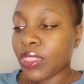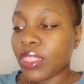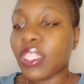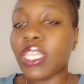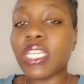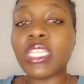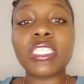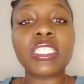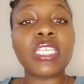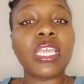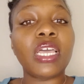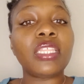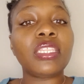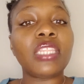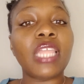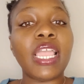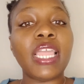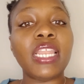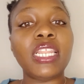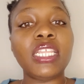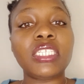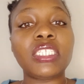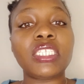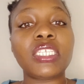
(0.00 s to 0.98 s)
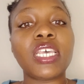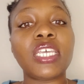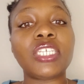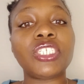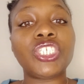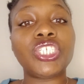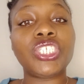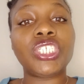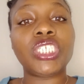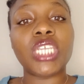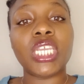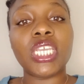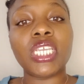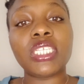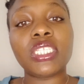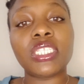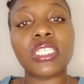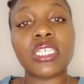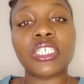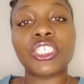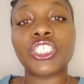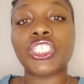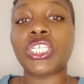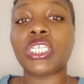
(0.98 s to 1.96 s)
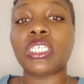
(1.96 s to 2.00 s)
this young lady touched
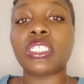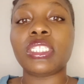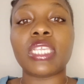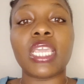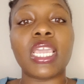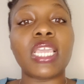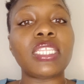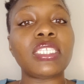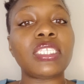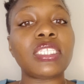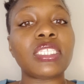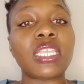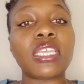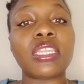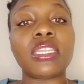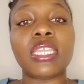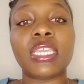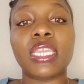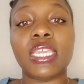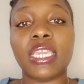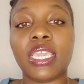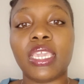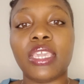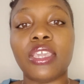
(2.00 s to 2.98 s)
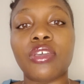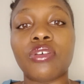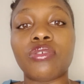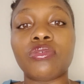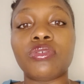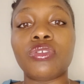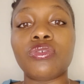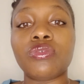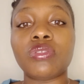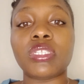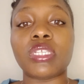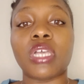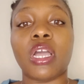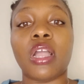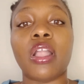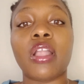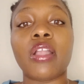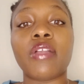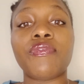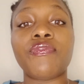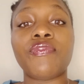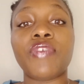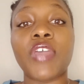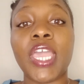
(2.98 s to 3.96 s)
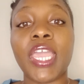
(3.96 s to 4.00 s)
Jesus, she's instantly healed due to
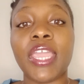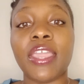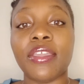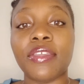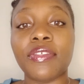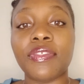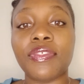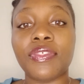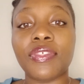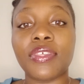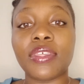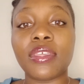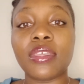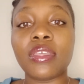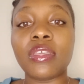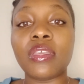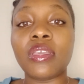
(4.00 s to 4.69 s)
her faith.